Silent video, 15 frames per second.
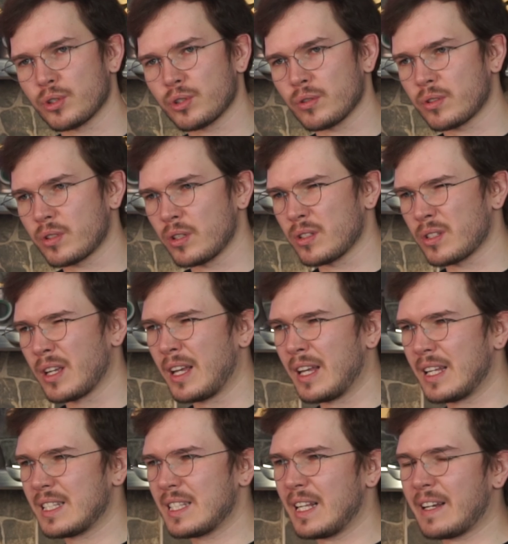shots because
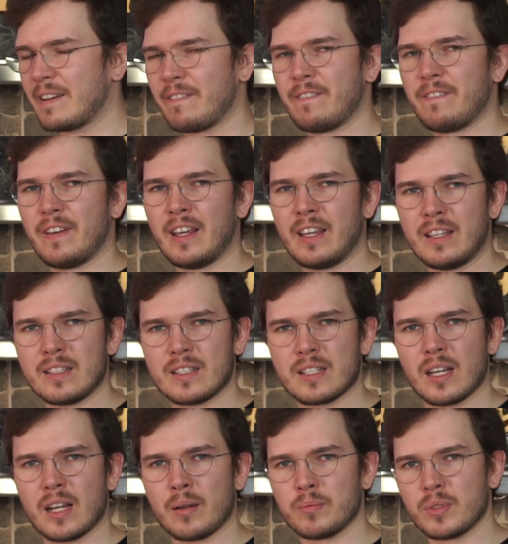it's like things
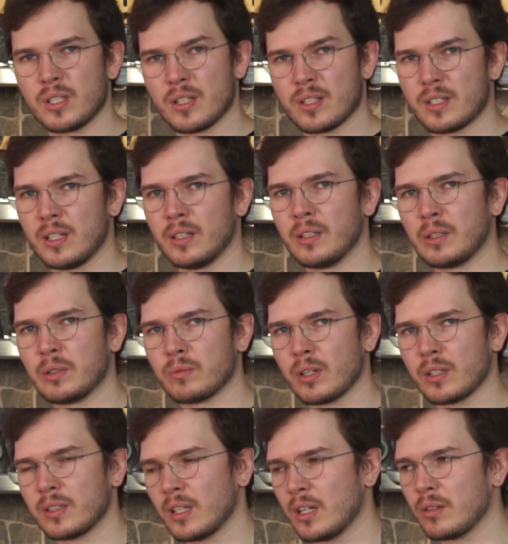I'm distilling
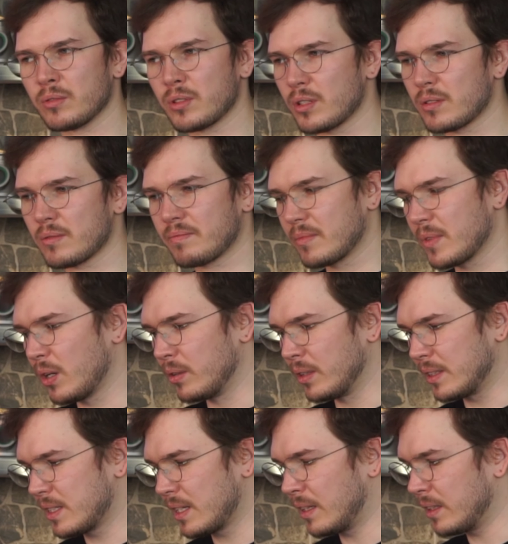right now, just
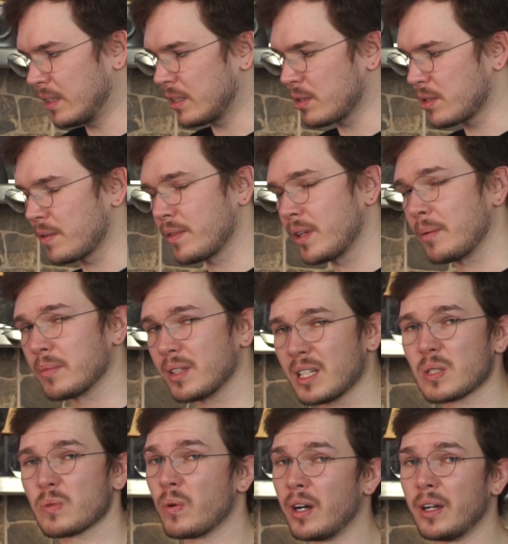only 10 liters of them.
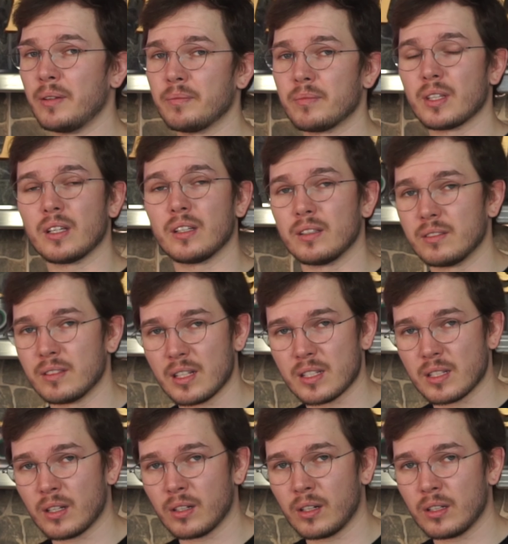That's why there's
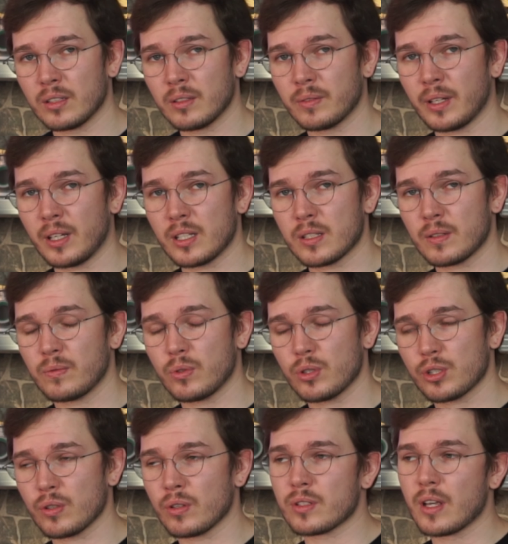not a lot of heads and 4
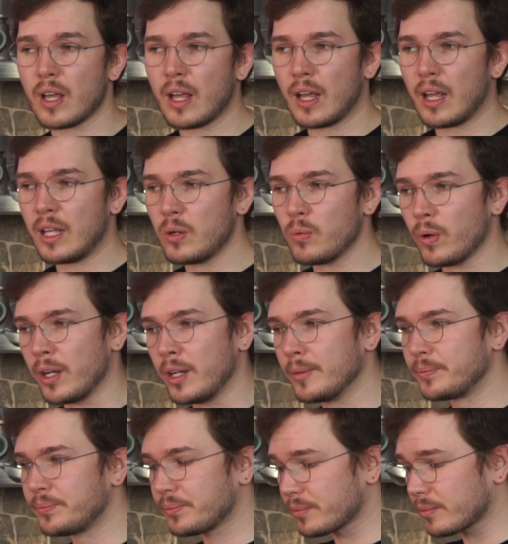shots. Anyway,
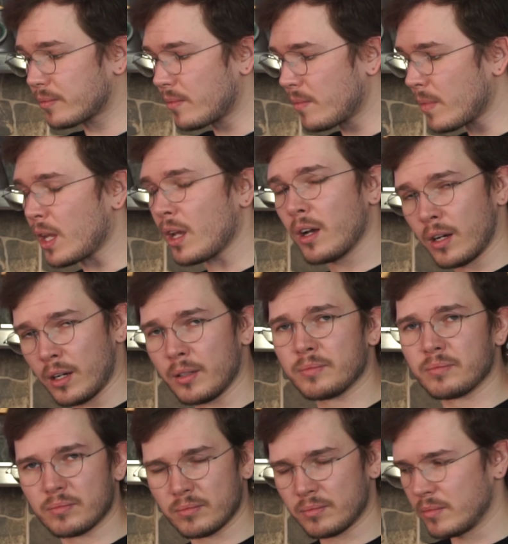
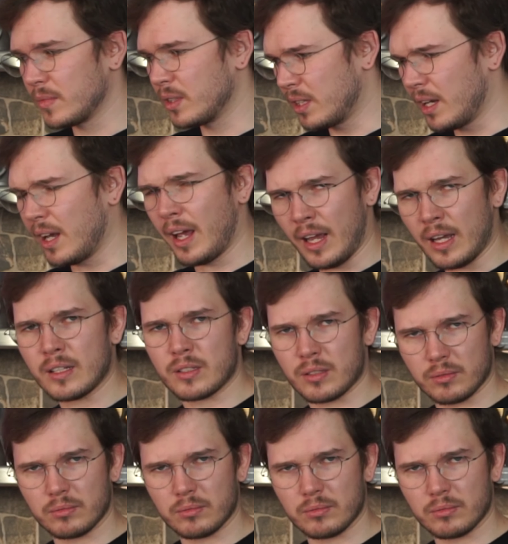the heads